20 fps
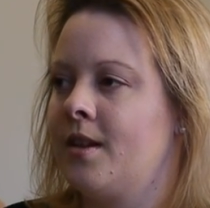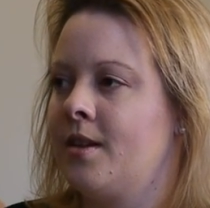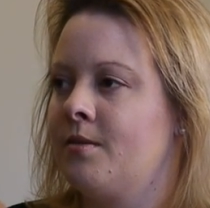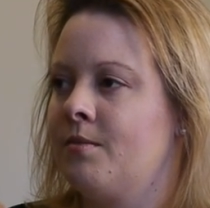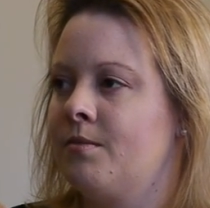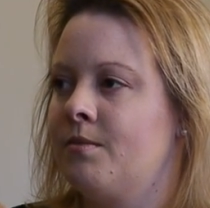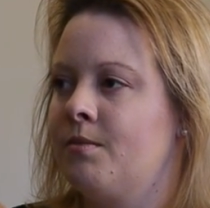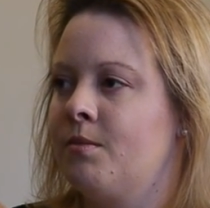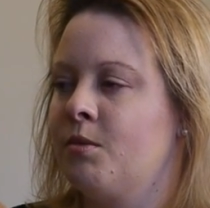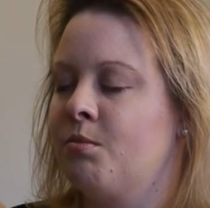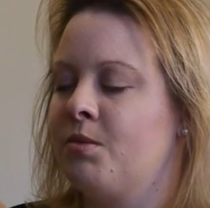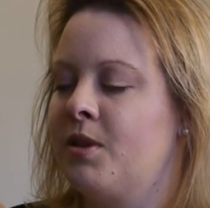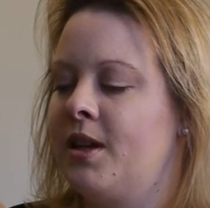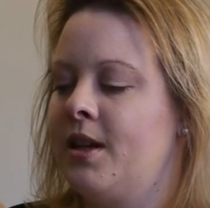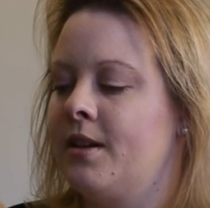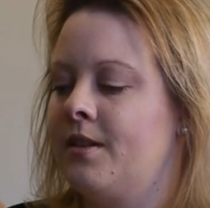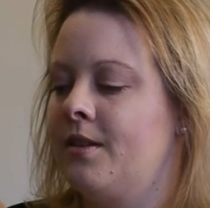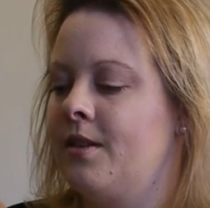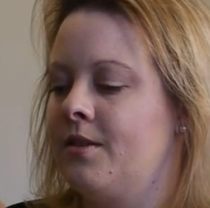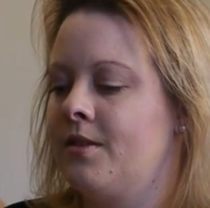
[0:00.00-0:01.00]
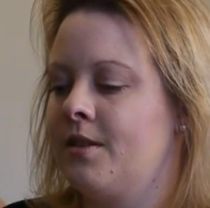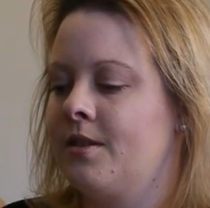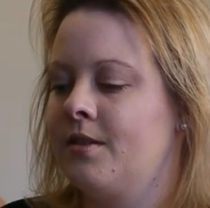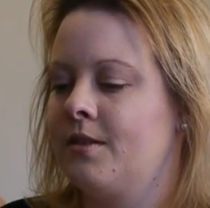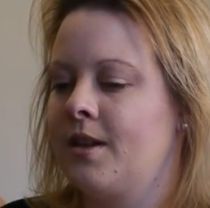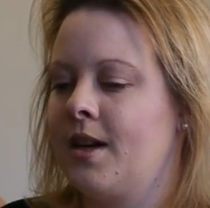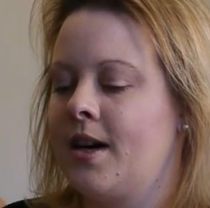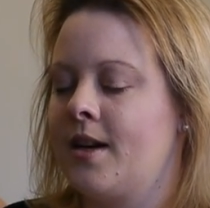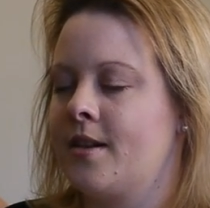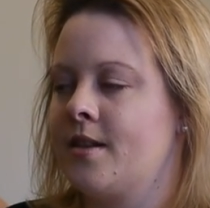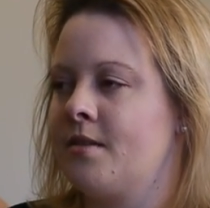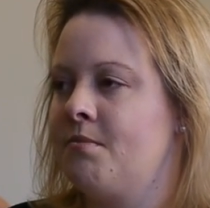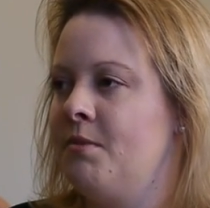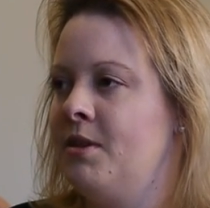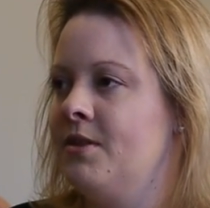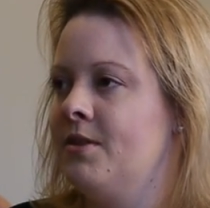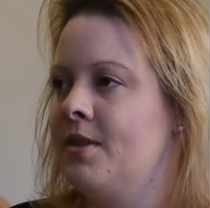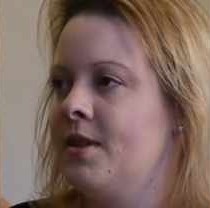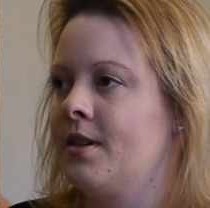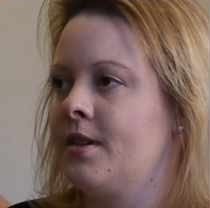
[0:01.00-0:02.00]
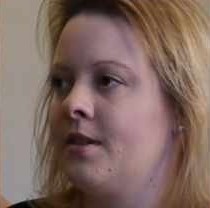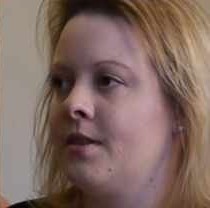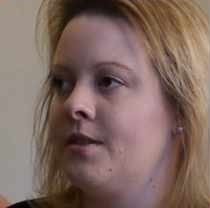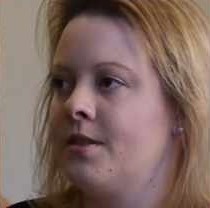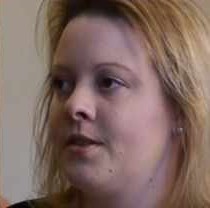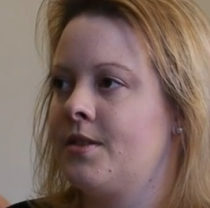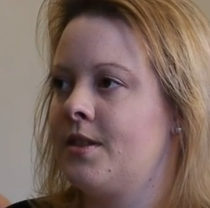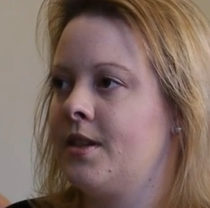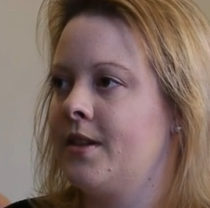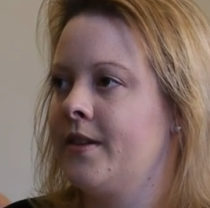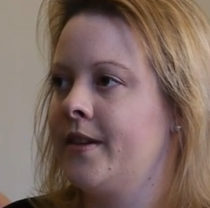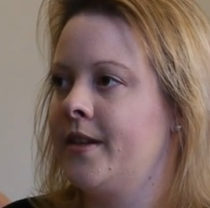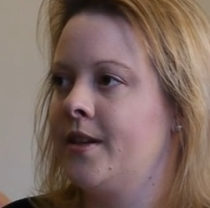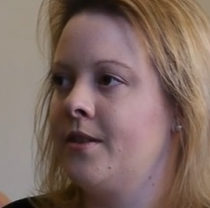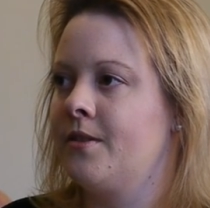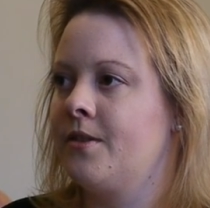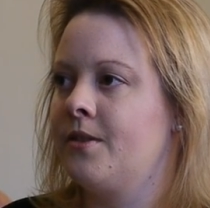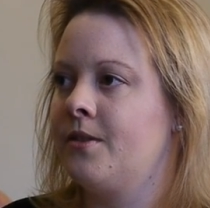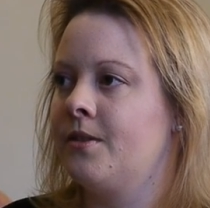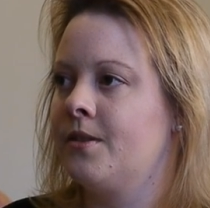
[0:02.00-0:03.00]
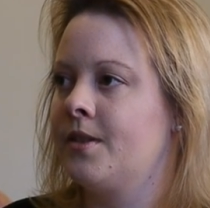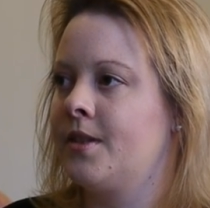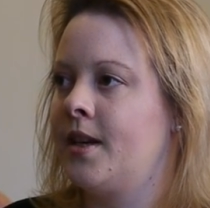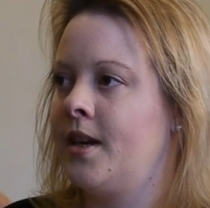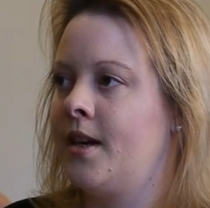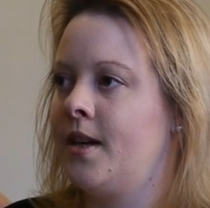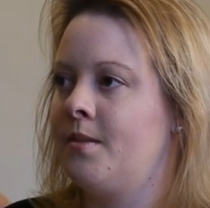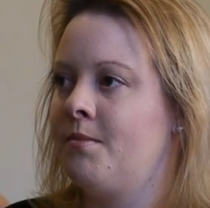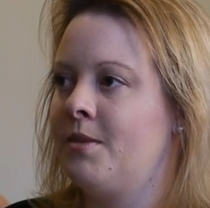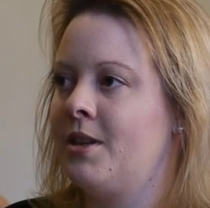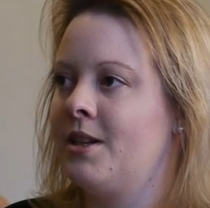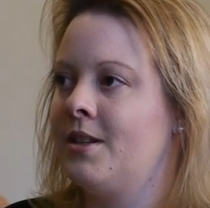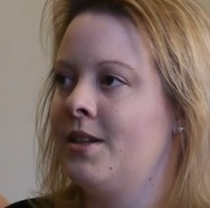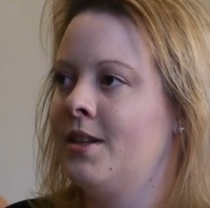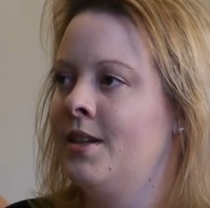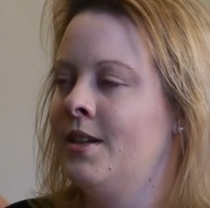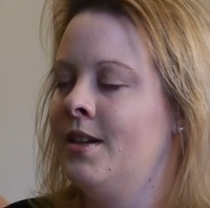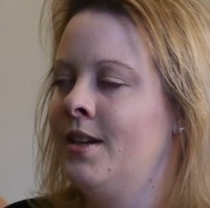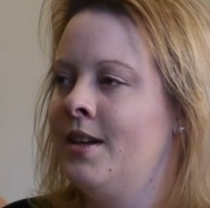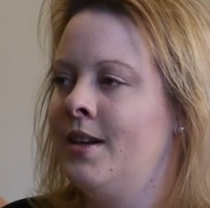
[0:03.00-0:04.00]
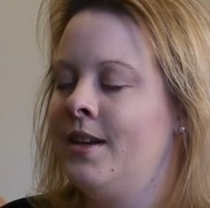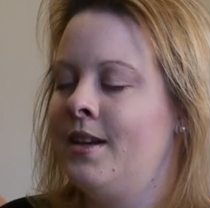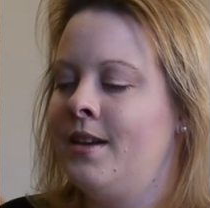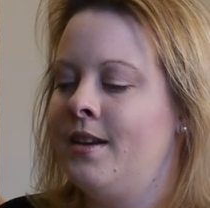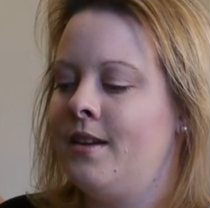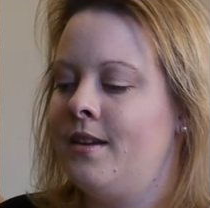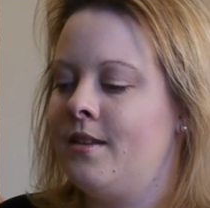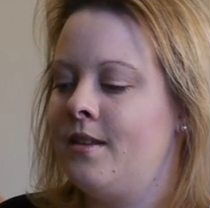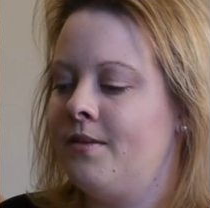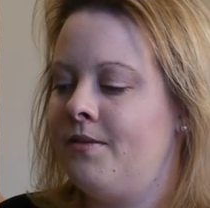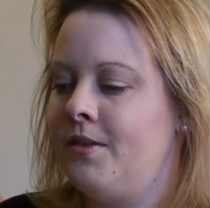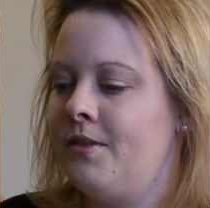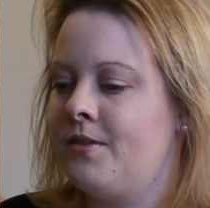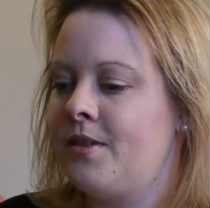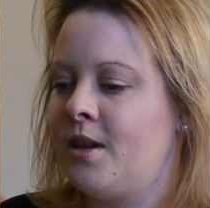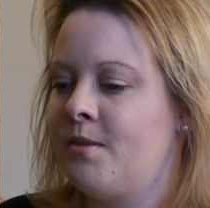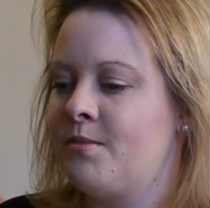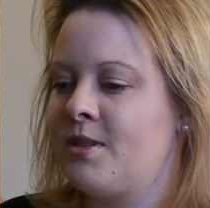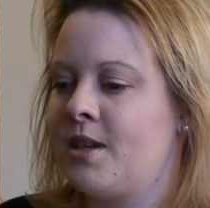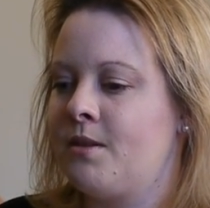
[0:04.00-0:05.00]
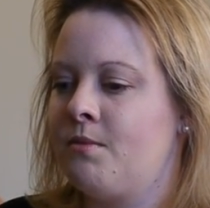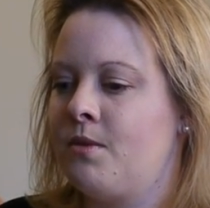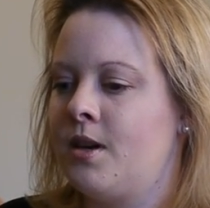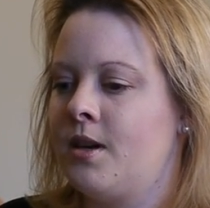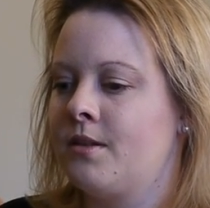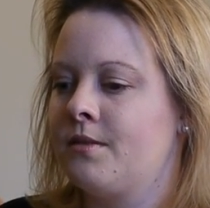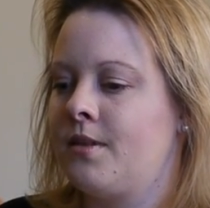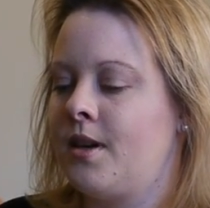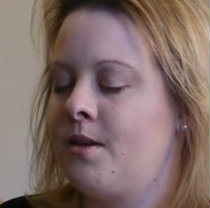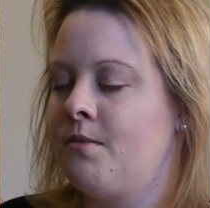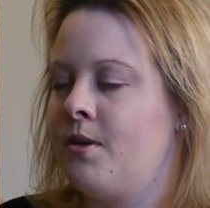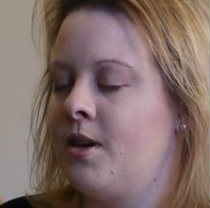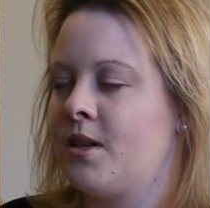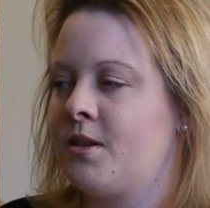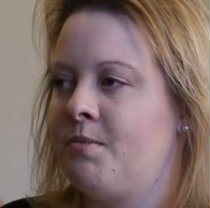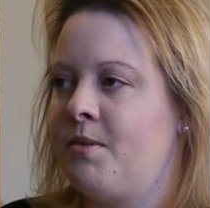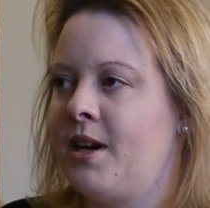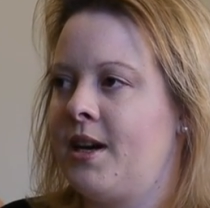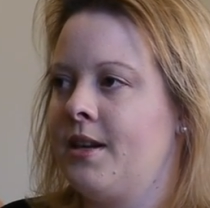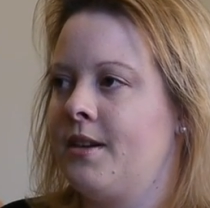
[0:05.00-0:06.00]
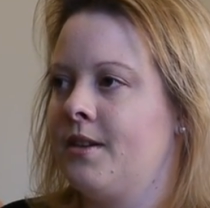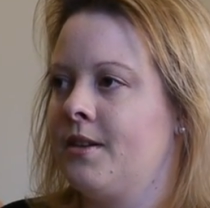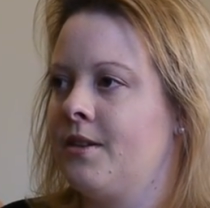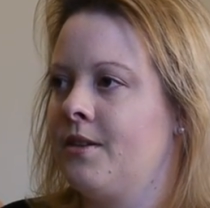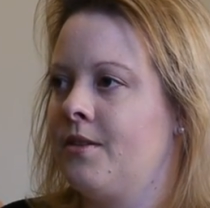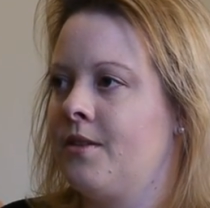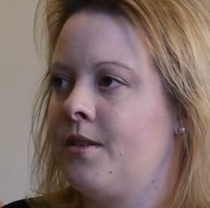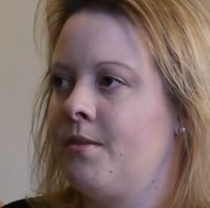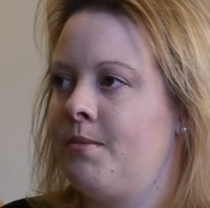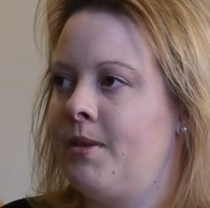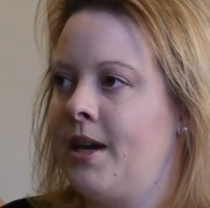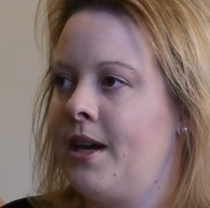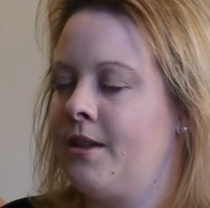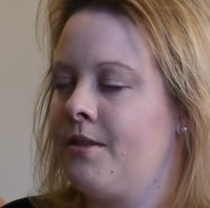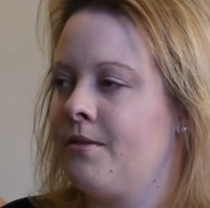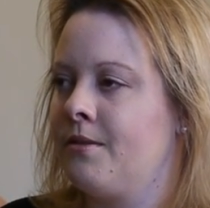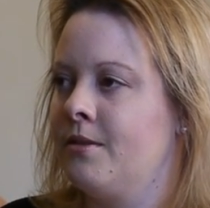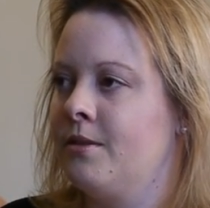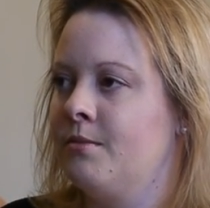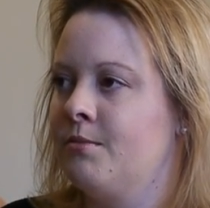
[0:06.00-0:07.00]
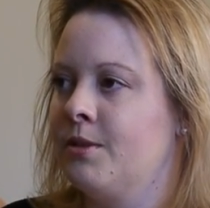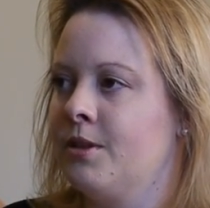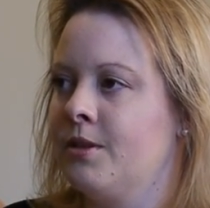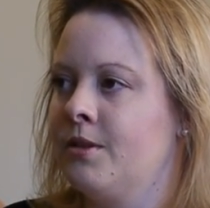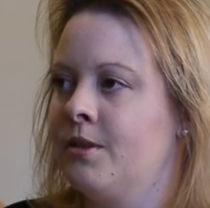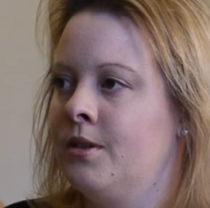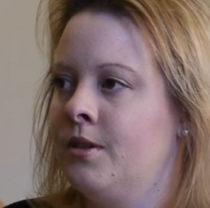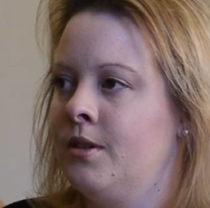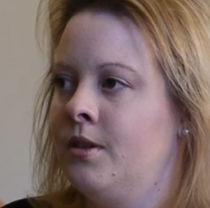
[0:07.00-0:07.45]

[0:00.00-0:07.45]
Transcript: They were playing, you know, the goddess music on the stereo the whole time. And the few times I walked by to go to the bathroom or